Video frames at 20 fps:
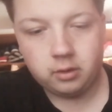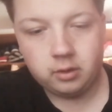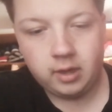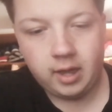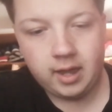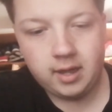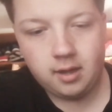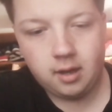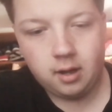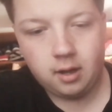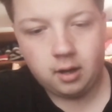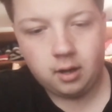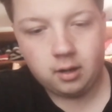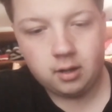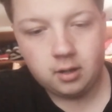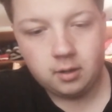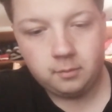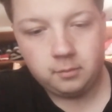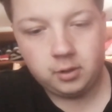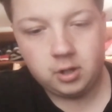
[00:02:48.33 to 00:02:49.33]
They
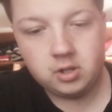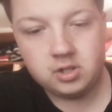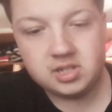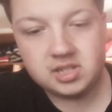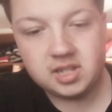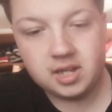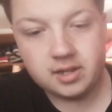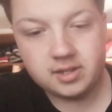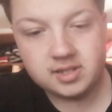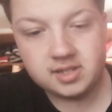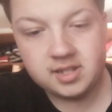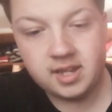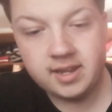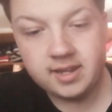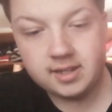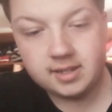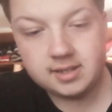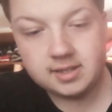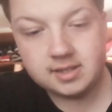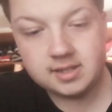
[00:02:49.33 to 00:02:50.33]
are Blue Star
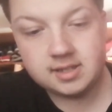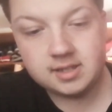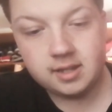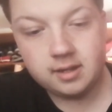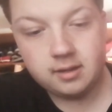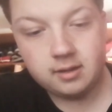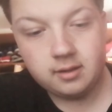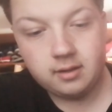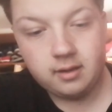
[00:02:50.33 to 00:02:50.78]
6,